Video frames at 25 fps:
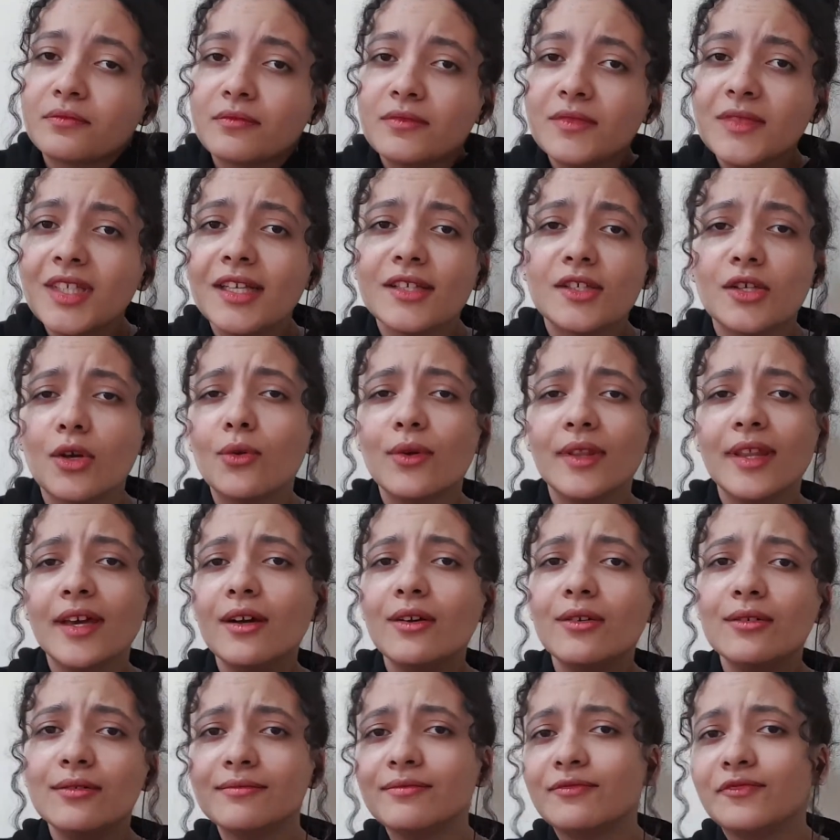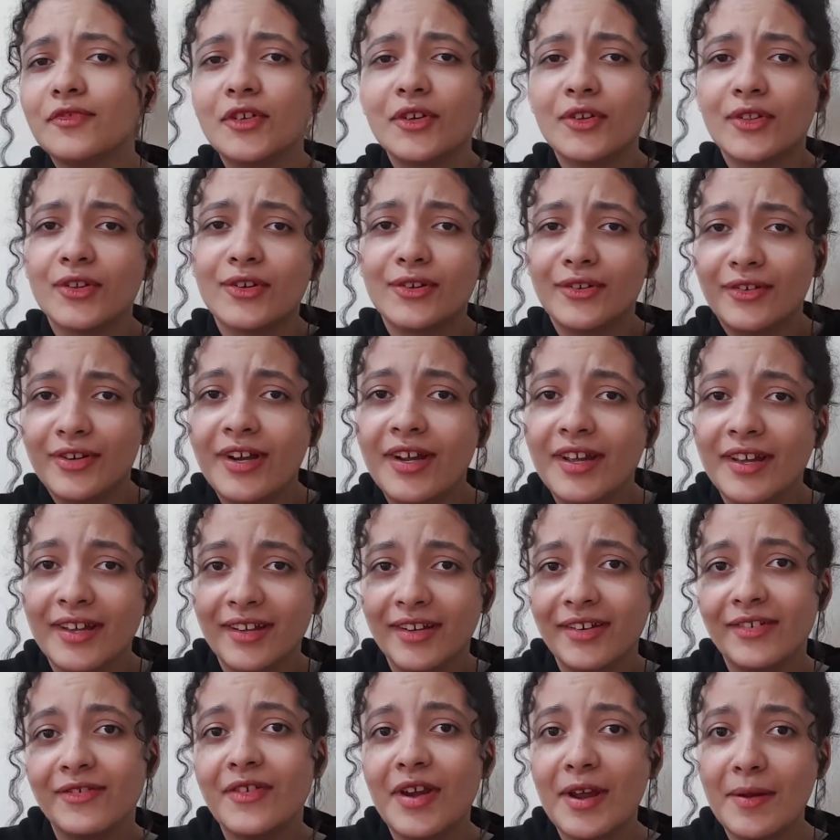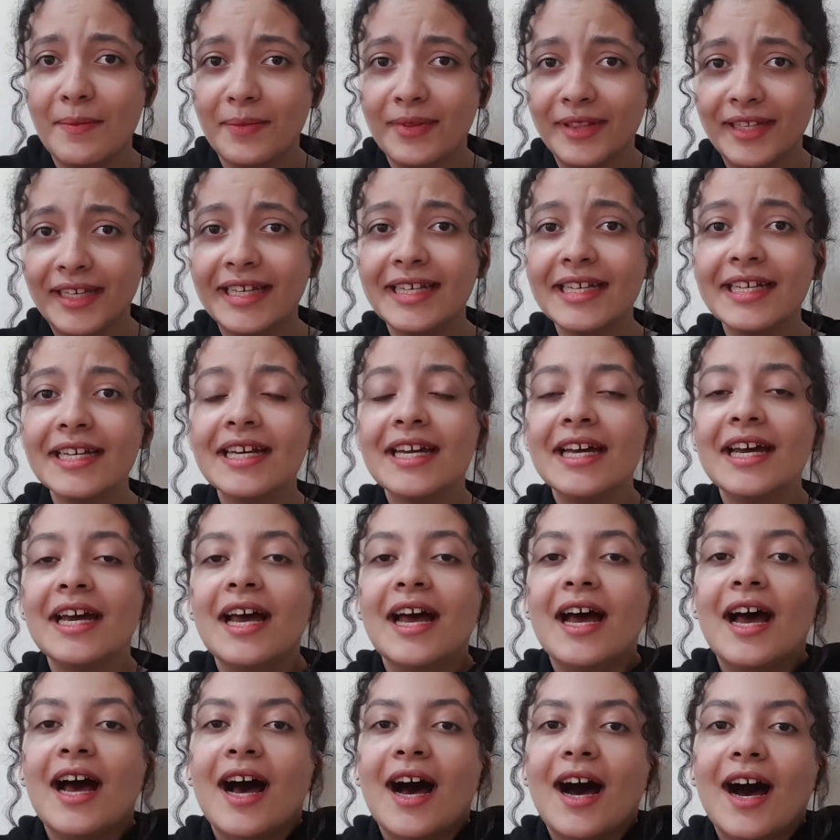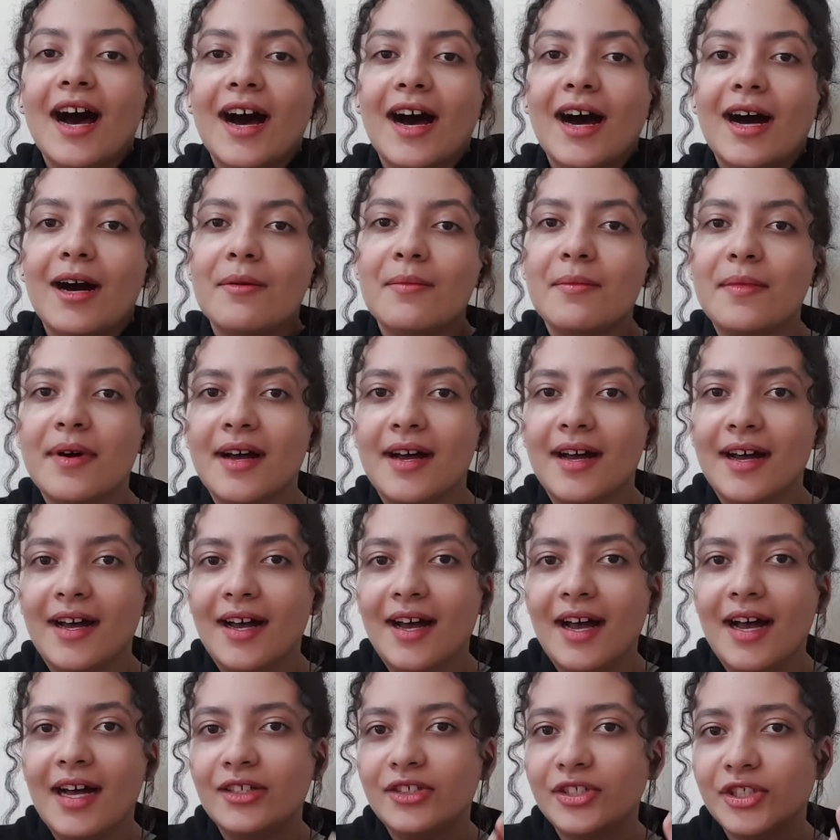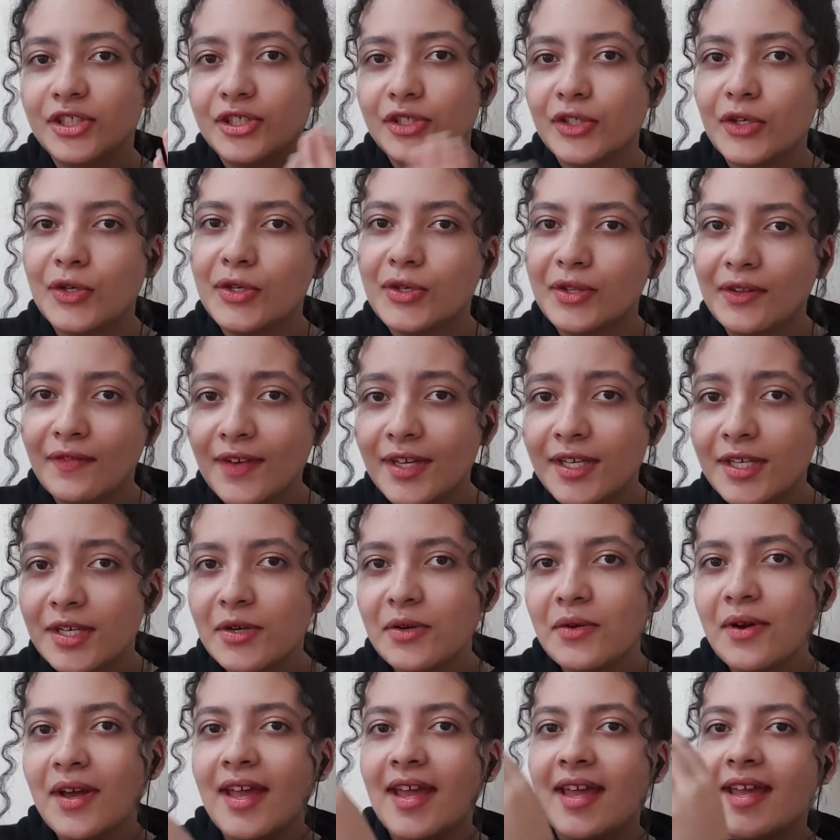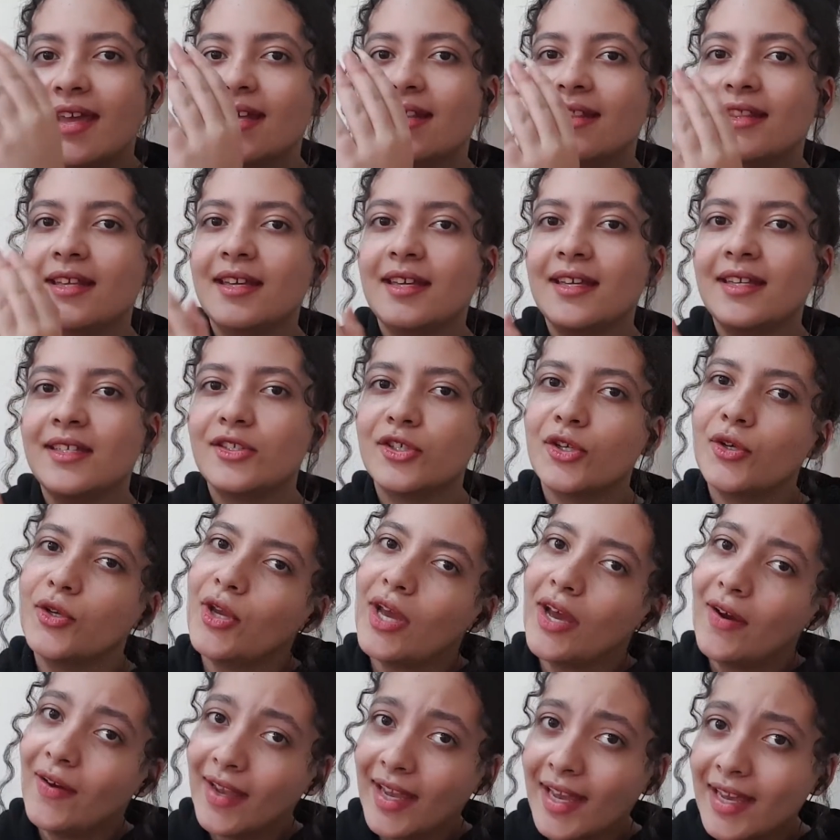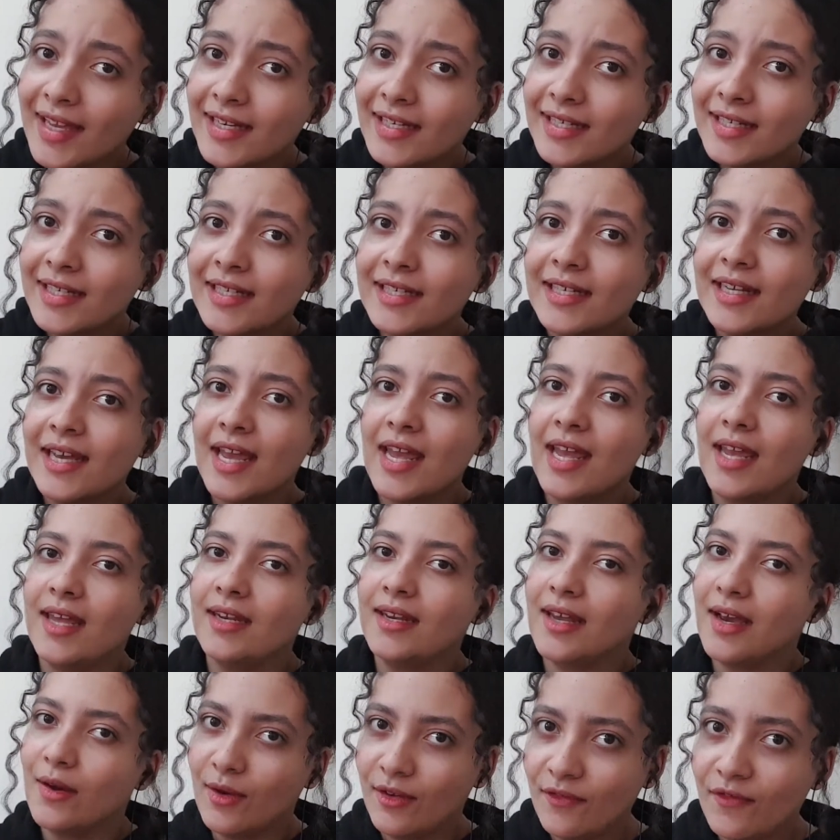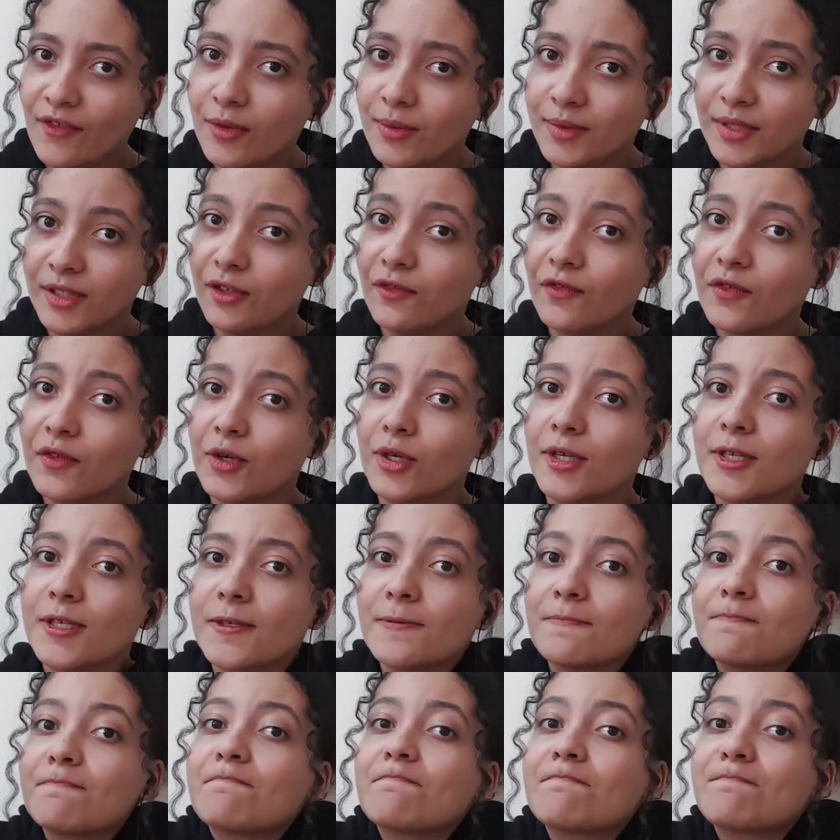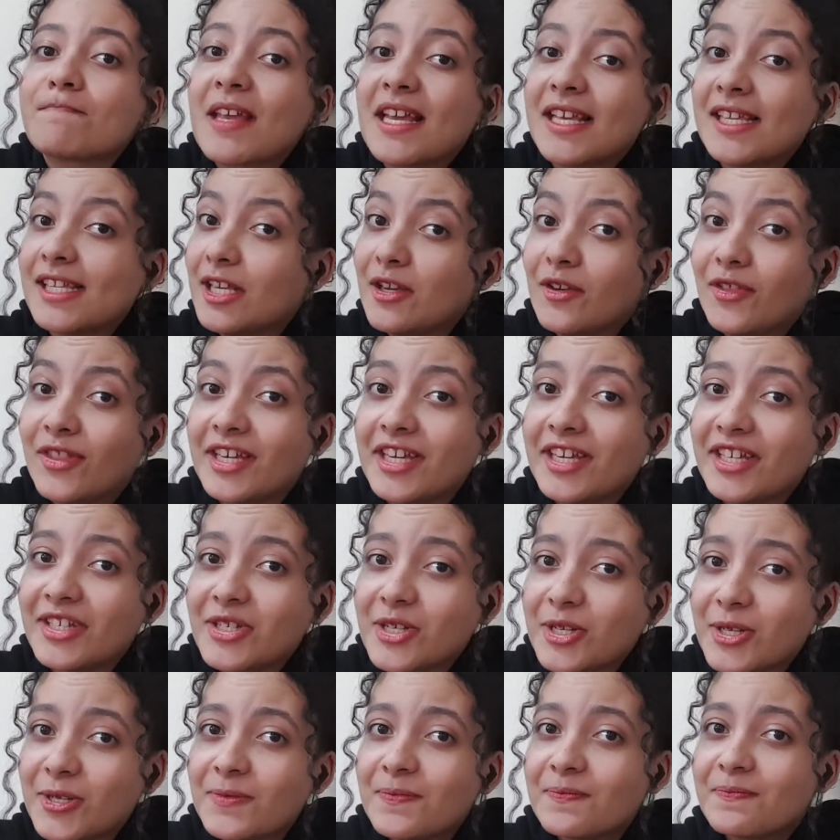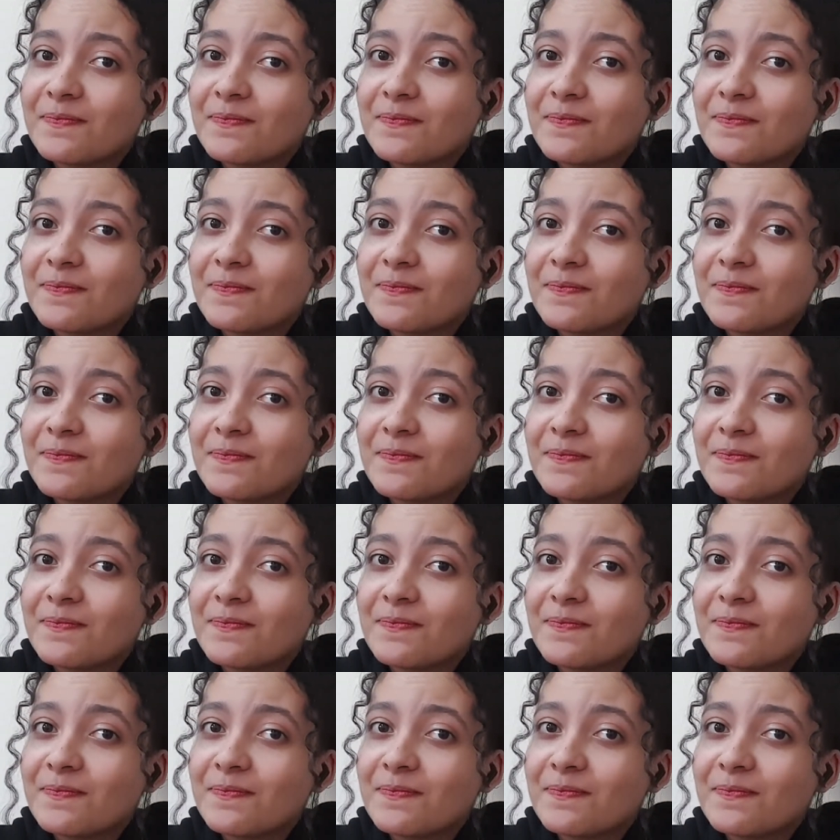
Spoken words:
So without further rambling, I'll just show you the video and then show you how I edited it and how I filmed it, of course. See you in the kitchen.